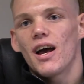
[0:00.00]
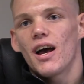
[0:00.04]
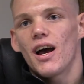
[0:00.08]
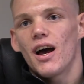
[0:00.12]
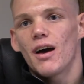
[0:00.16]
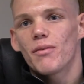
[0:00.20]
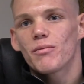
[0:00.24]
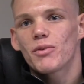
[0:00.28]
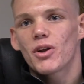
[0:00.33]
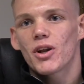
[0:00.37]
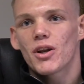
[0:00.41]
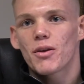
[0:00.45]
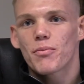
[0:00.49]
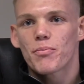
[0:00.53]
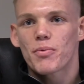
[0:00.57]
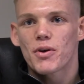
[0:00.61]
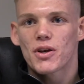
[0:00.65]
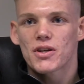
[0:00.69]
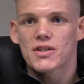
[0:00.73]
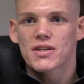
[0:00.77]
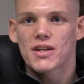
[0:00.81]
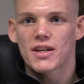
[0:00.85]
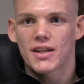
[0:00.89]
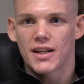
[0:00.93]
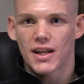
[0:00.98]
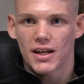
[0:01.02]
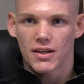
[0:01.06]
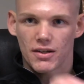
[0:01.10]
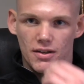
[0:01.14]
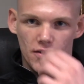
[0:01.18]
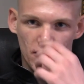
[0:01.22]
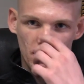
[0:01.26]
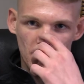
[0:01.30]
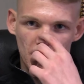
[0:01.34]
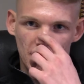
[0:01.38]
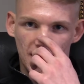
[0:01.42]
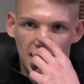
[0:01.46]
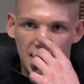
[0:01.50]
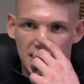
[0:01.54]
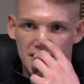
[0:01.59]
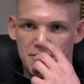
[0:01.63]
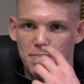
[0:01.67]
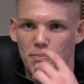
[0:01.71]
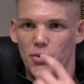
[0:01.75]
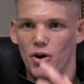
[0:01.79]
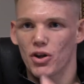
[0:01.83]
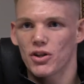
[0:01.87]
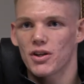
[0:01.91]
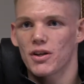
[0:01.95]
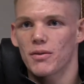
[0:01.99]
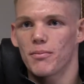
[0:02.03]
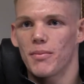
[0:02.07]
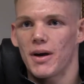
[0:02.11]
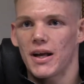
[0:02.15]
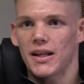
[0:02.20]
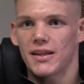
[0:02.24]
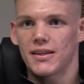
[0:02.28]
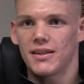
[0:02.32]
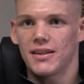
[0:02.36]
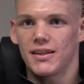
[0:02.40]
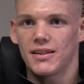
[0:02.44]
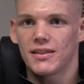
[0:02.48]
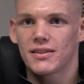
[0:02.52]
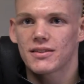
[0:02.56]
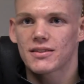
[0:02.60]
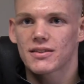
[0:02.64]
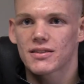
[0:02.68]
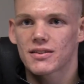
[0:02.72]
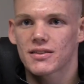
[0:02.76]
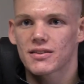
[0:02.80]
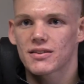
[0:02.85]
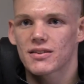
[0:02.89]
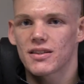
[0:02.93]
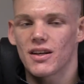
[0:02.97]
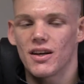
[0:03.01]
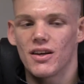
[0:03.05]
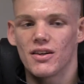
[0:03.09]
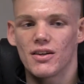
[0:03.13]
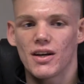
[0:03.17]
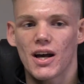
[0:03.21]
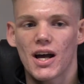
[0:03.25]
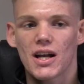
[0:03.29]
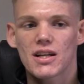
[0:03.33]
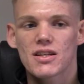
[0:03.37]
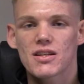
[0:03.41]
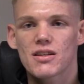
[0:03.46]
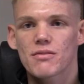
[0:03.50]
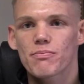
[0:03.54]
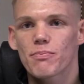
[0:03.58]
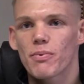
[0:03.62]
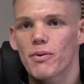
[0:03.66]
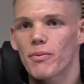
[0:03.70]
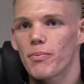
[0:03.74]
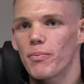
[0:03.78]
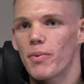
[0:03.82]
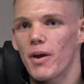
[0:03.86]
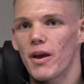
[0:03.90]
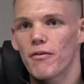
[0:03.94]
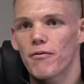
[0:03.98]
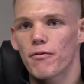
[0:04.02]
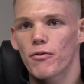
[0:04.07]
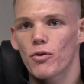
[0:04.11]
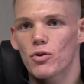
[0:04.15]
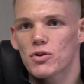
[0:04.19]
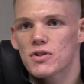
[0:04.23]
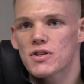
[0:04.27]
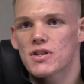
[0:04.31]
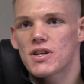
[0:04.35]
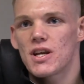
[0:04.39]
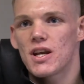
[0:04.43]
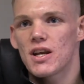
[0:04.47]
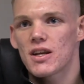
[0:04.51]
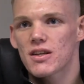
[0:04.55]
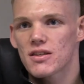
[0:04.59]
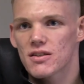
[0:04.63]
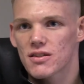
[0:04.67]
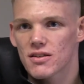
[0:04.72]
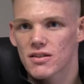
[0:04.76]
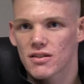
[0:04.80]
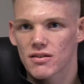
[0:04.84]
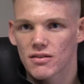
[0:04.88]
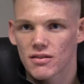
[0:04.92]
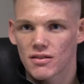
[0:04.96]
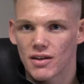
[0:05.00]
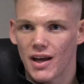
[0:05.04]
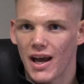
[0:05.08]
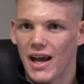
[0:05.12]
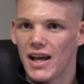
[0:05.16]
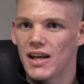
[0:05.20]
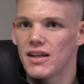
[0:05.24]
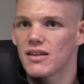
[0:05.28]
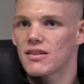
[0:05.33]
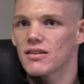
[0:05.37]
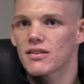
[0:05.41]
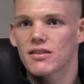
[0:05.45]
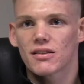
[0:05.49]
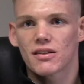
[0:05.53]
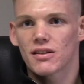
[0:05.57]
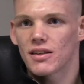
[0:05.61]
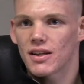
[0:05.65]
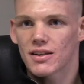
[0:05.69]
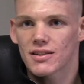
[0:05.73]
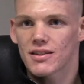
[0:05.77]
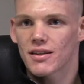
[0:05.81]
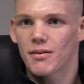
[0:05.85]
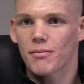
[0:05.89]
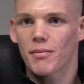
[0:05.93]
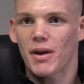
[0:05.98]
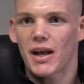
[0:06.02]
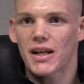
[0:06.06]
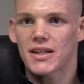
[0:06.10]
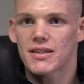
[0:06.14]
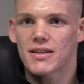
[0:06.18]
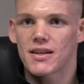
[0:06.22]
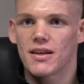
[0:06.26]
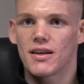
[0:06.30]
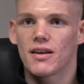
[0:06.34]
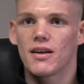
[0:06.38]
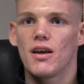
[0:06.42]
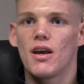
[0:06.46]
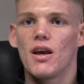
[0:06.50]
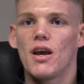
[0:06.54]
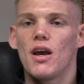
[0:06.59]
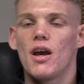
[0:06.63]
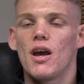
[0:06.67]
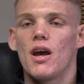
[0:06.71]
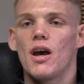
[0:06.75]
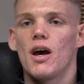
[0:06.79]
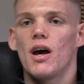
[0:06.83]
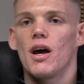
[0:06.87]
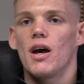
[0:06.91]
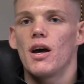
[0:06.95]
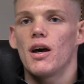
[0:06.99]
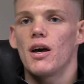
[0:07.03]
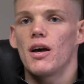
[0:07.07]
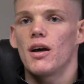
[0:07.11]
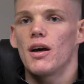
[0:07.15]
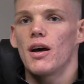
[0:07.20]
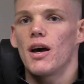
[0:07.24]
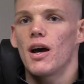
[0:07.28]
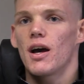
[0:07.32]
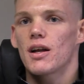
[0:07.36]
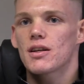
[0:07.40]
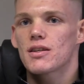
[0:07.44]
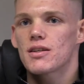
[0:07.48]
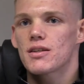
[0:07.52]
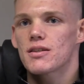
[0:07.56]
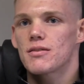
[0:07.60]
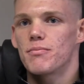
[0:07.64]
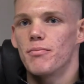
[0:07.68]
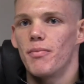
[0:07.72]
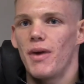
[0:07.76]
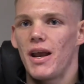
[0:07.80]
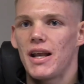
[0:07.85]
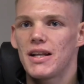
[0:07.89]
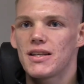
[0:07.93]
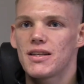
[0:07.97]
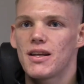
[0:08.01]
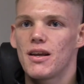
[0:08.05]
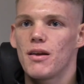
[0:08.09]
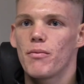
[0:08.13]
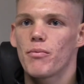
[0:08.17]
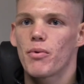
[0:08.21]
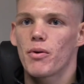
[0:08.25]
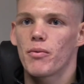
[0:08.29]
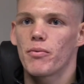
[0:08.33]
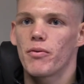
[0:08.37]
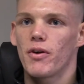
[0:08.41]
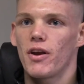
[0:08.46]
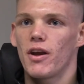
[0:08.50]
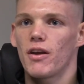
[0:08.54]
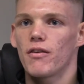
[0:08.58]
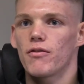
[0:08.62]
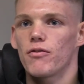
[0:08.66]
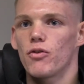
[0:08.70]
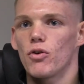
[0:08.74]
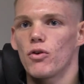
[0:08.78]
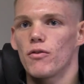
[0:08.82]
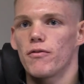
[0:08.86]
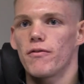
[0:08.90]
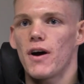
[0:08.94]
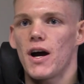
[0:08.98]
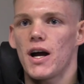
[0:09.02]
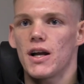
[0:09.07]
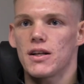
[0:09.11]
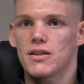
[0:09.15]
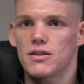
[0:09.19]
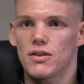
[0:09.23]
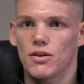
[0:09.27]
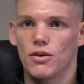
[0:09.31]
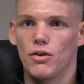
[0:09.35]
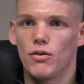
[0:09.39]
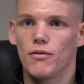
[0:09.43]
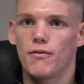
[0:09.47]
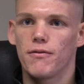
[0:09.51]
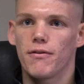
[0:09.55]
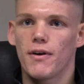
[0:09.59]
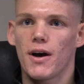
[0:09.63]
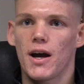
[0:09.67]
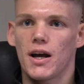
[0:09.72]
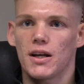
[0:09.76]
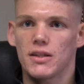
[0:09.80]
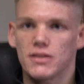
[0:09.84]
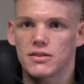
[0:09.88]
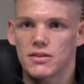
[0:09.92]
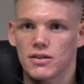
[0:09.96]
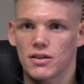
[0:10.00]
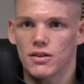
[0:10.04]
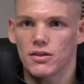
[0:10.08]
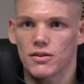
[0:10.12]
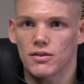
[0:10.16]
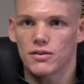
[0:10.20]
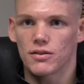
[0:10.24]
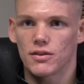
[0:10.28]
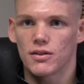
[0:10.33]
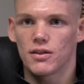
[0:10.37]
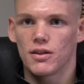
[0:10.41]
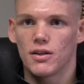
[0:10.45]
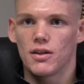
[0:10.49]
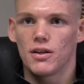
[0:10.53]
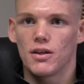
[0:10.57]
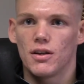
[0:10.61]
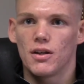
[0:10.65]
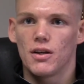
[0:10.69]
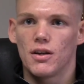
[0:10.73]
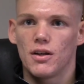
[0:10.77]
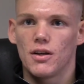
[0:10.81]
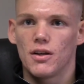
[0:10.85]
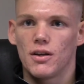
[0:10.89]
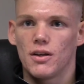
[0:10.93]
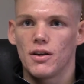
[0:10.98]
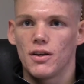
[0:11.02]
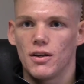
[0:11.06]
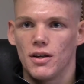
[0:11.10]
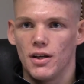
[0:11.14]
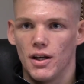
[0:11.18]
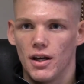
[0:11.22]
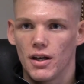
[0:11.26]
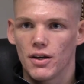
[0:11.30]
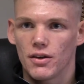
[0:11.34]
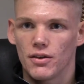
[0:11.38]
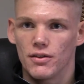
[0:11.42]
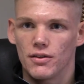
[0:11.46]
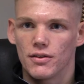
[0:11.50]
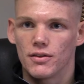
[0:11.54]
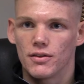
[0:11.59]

I'm not a person that really gets bothered by things, so I just prepare for 6, 8. It doesn't matter. I just mentally prepare for a fight, a good fight, so, yeah.